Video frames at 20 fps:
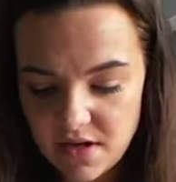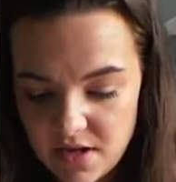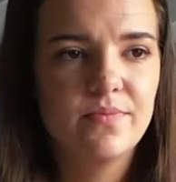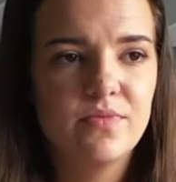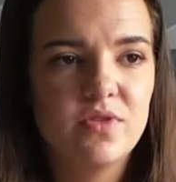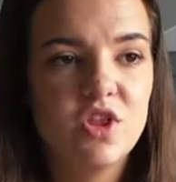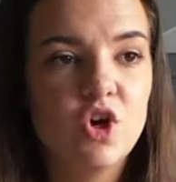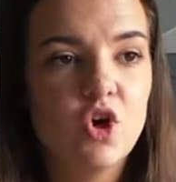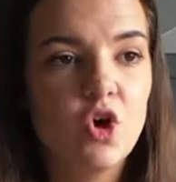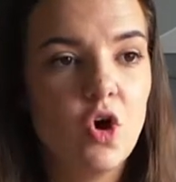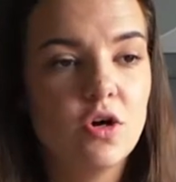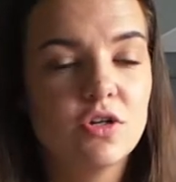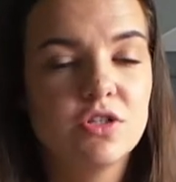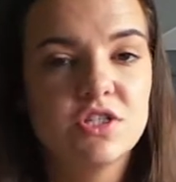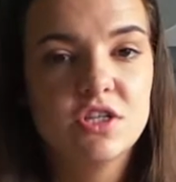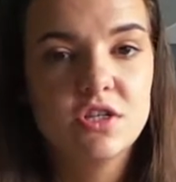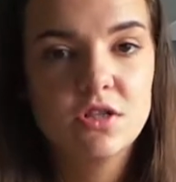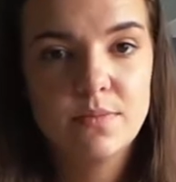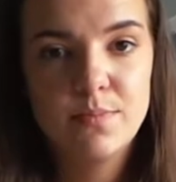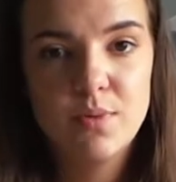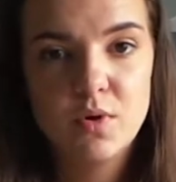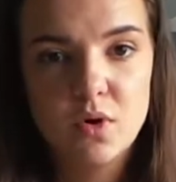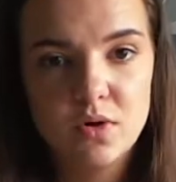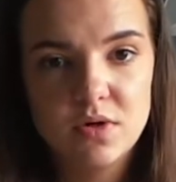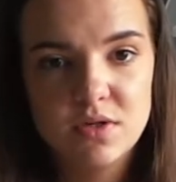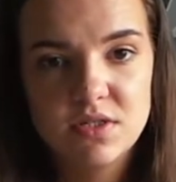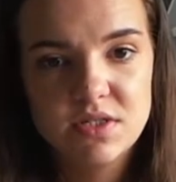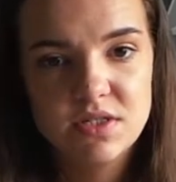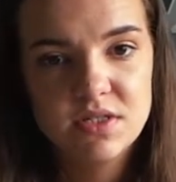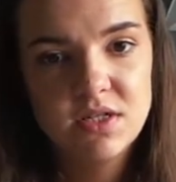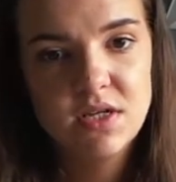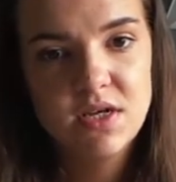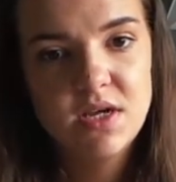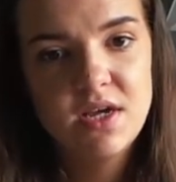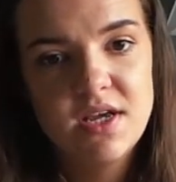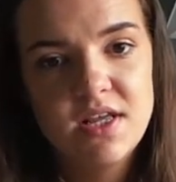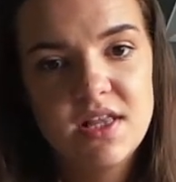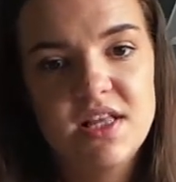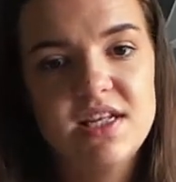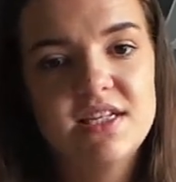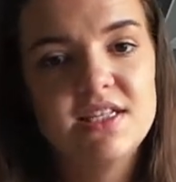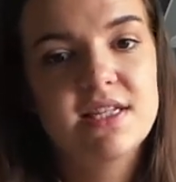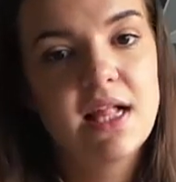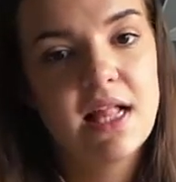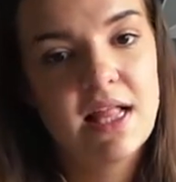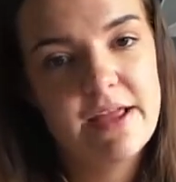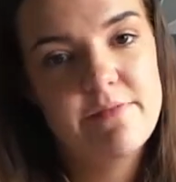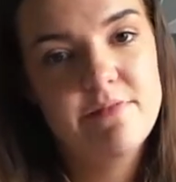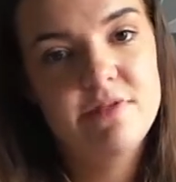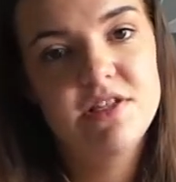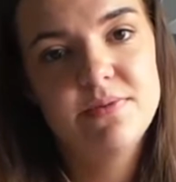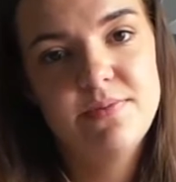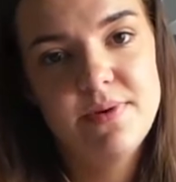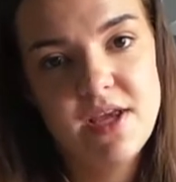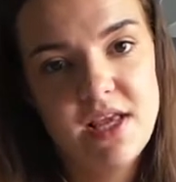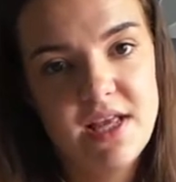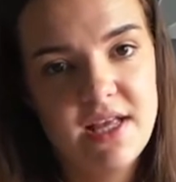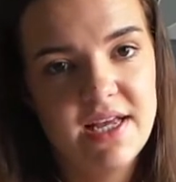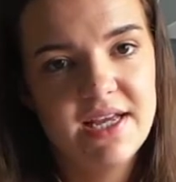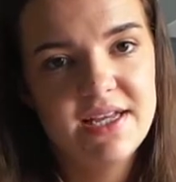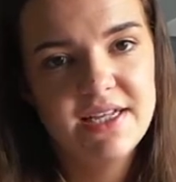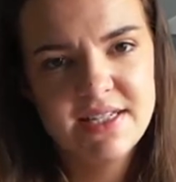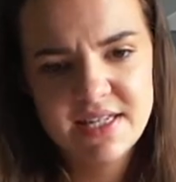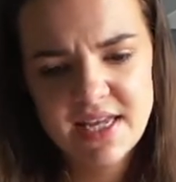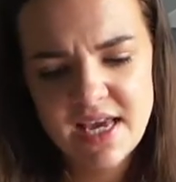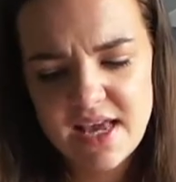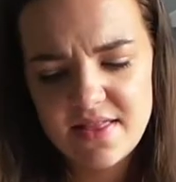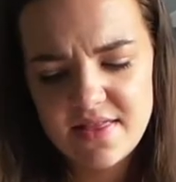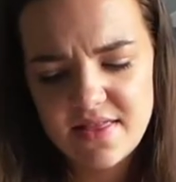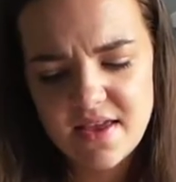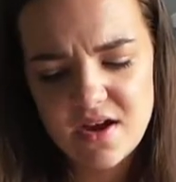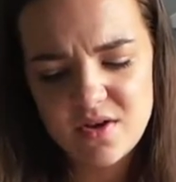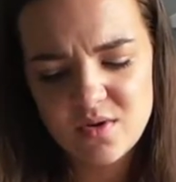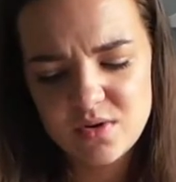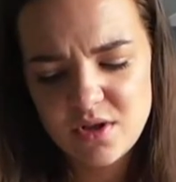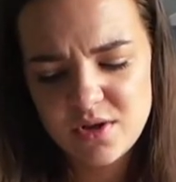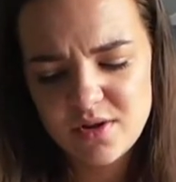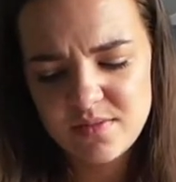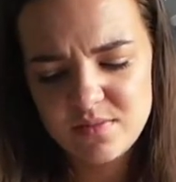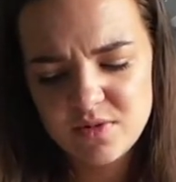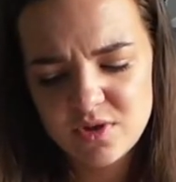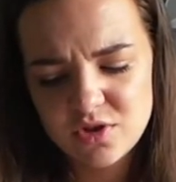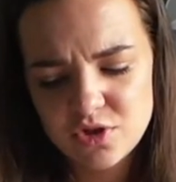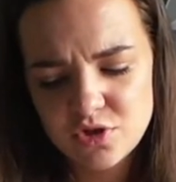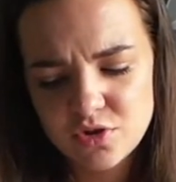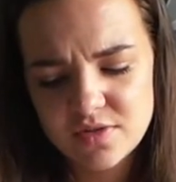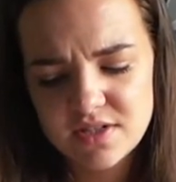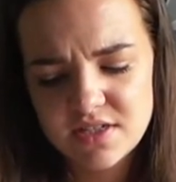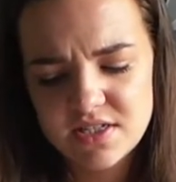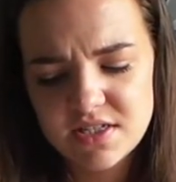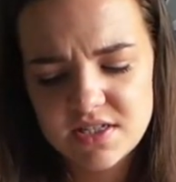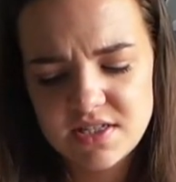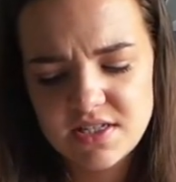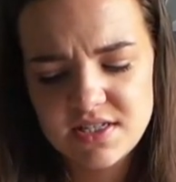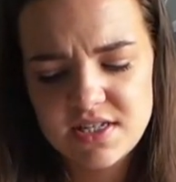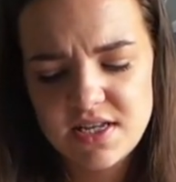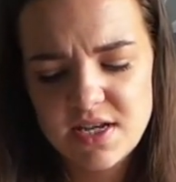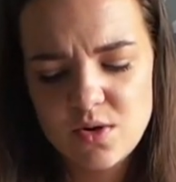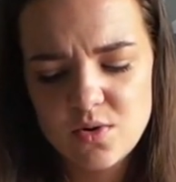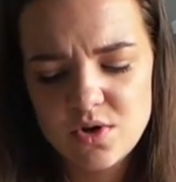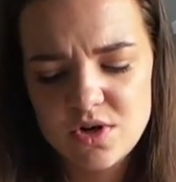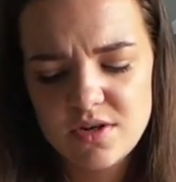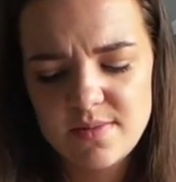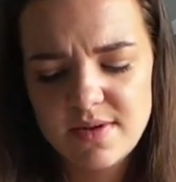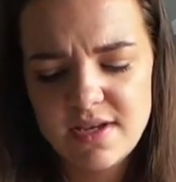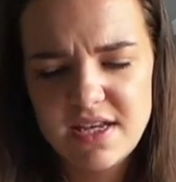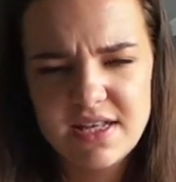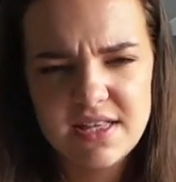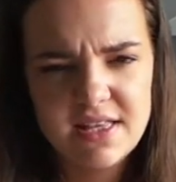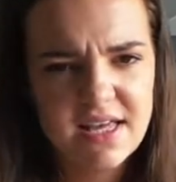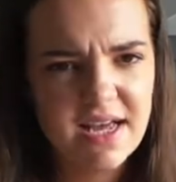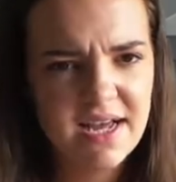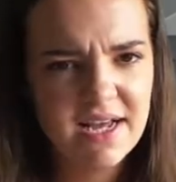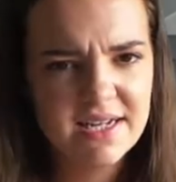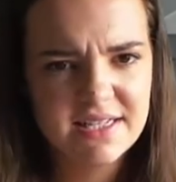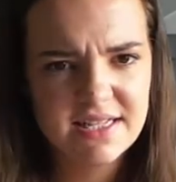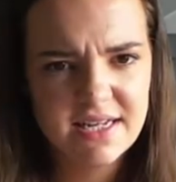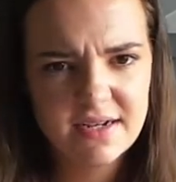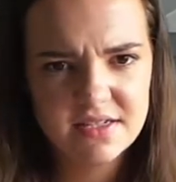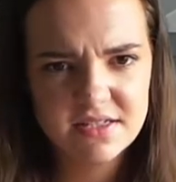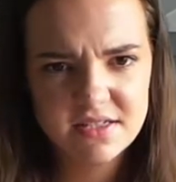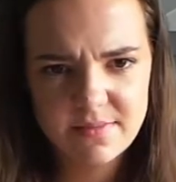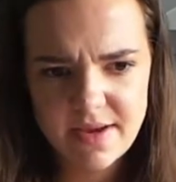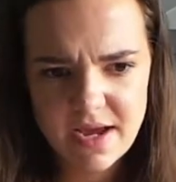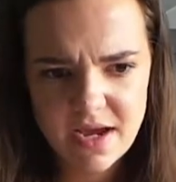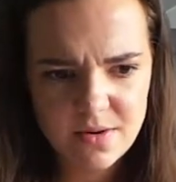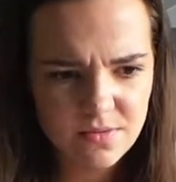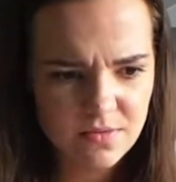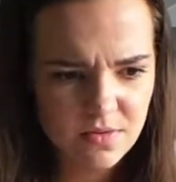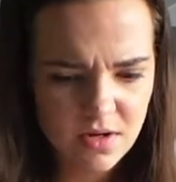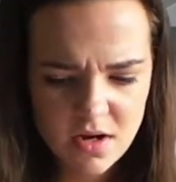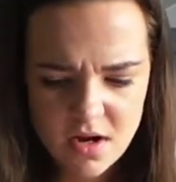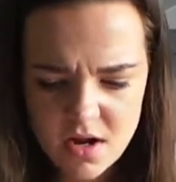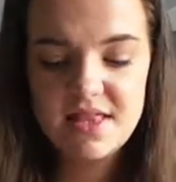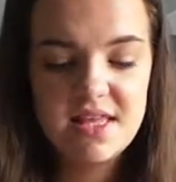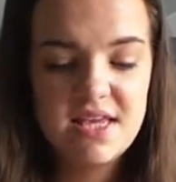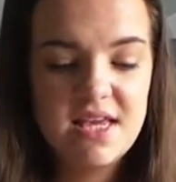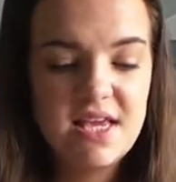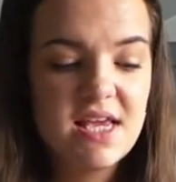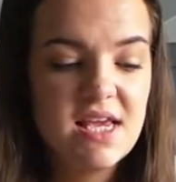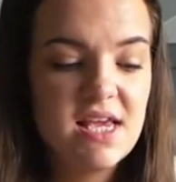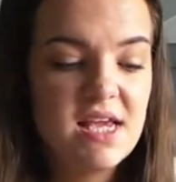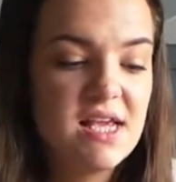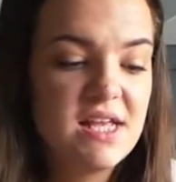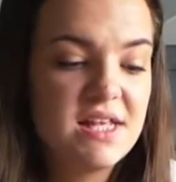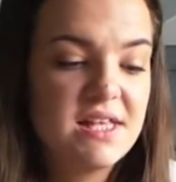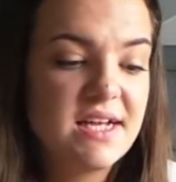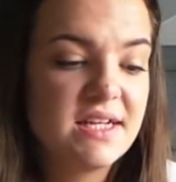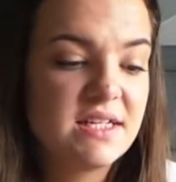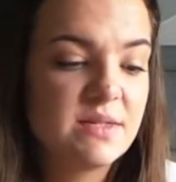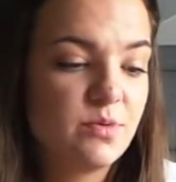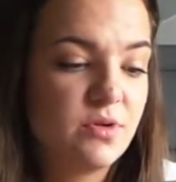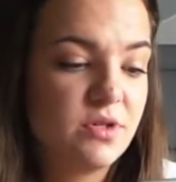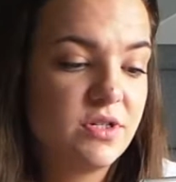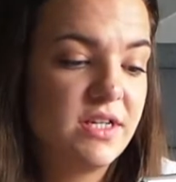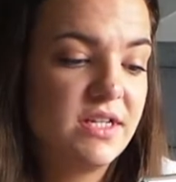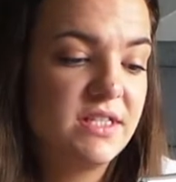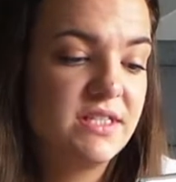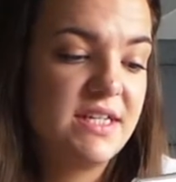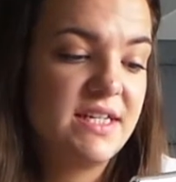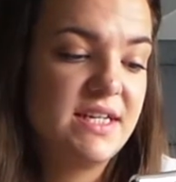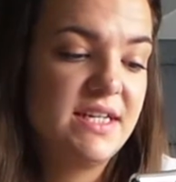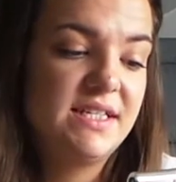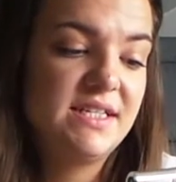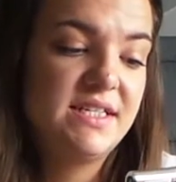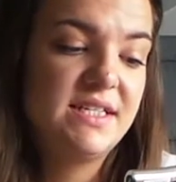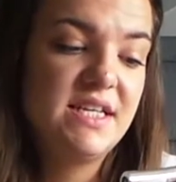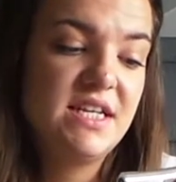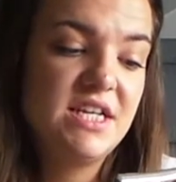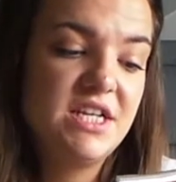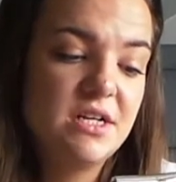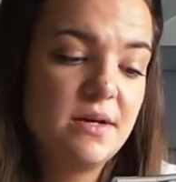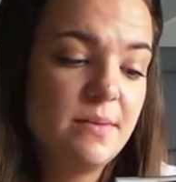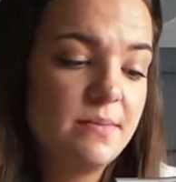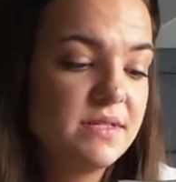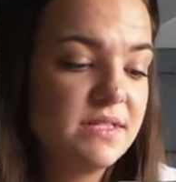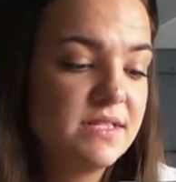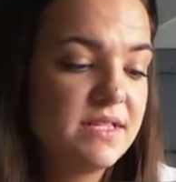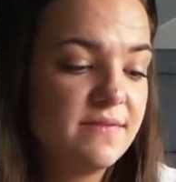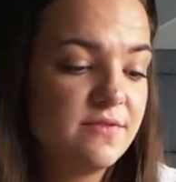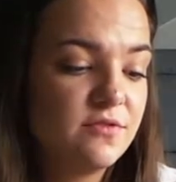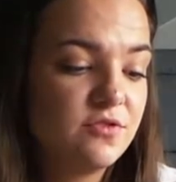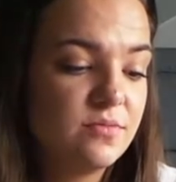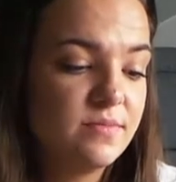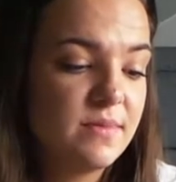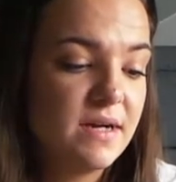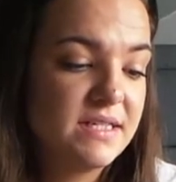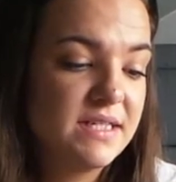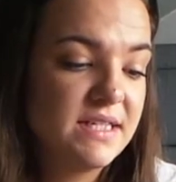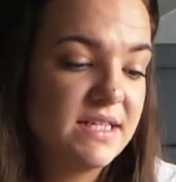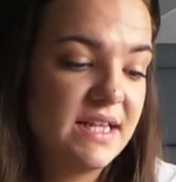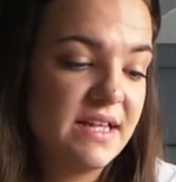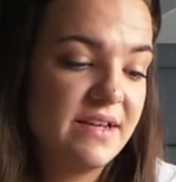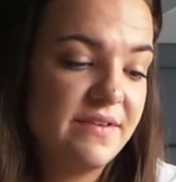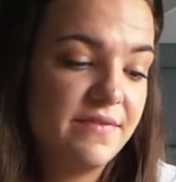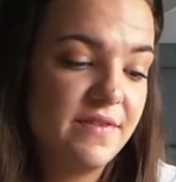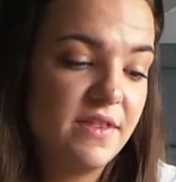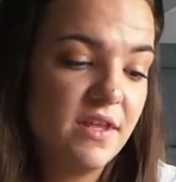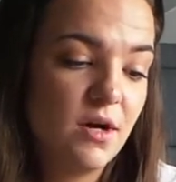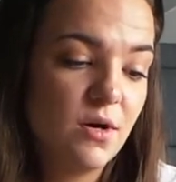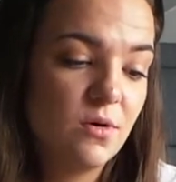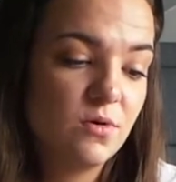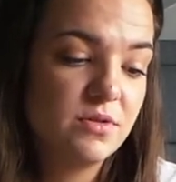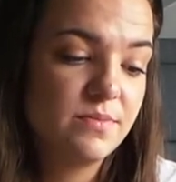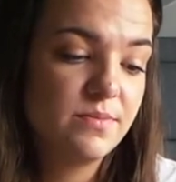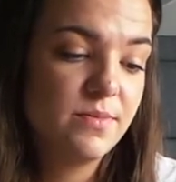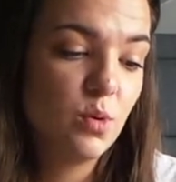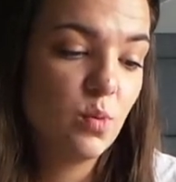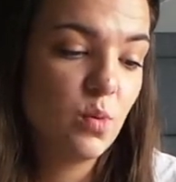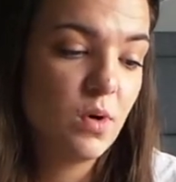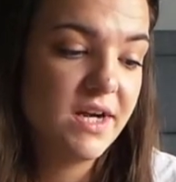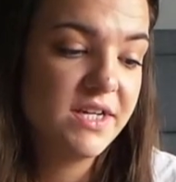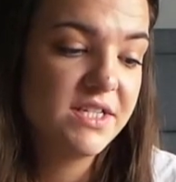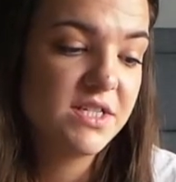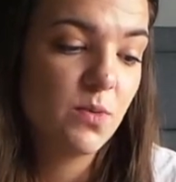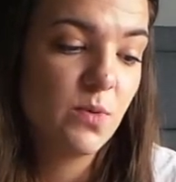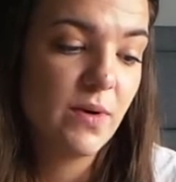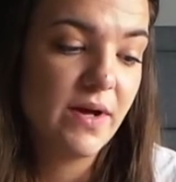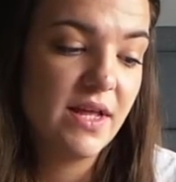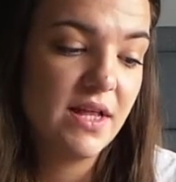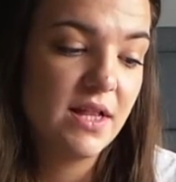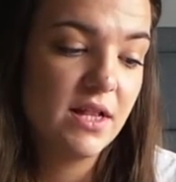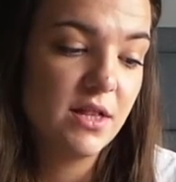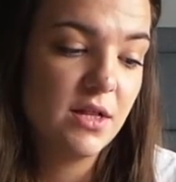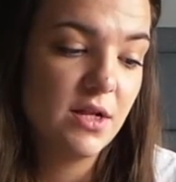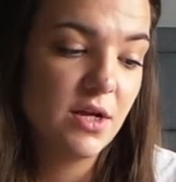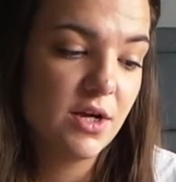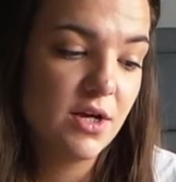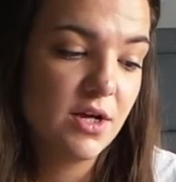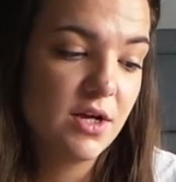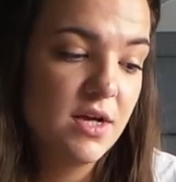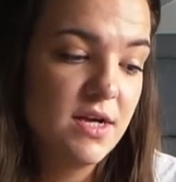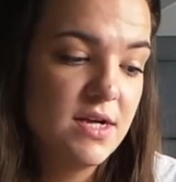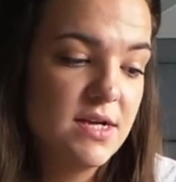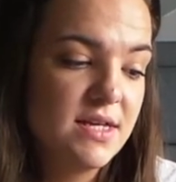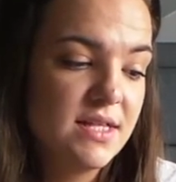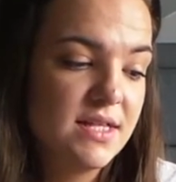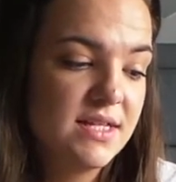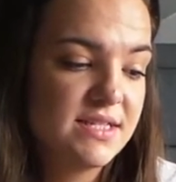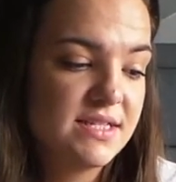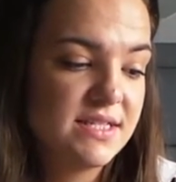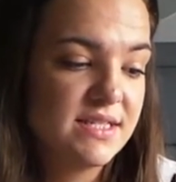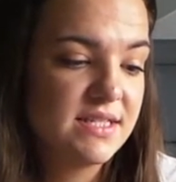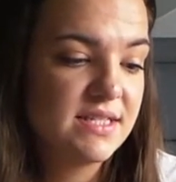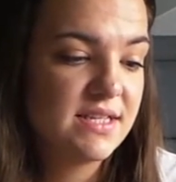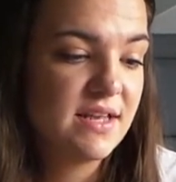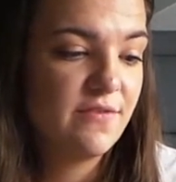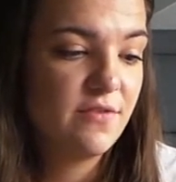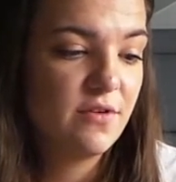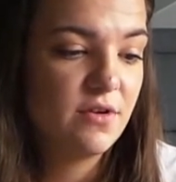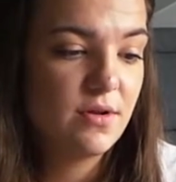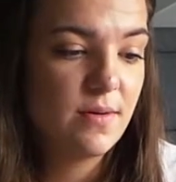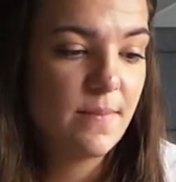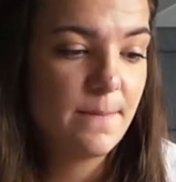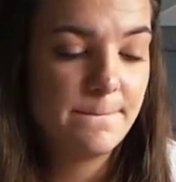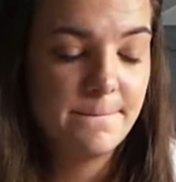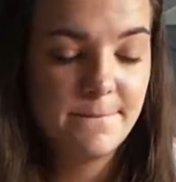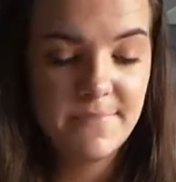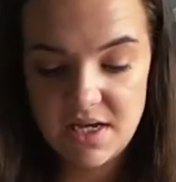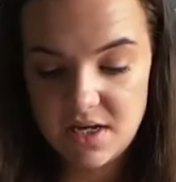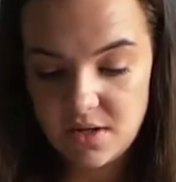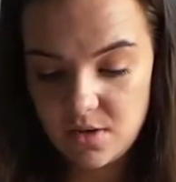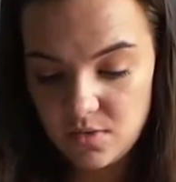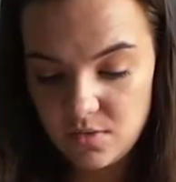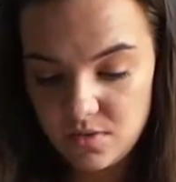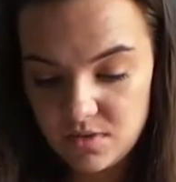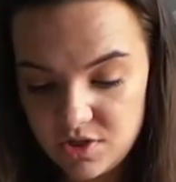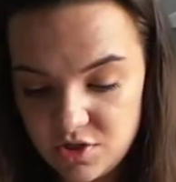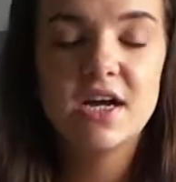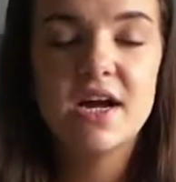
The cost of the box that it's claimed to be, it's getting there, although I'm not sure it's still going to be that exact amount. The next product is the No. 7 Dramatic Lift, the Ultimate Wide Awake Look. This is 7 mils.